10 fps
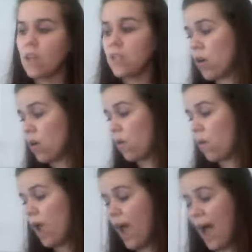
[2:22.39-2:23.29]
So
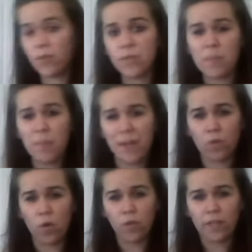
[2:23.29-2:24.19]
I use the big
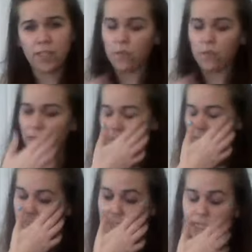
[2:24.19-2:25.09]
rolling suitcase,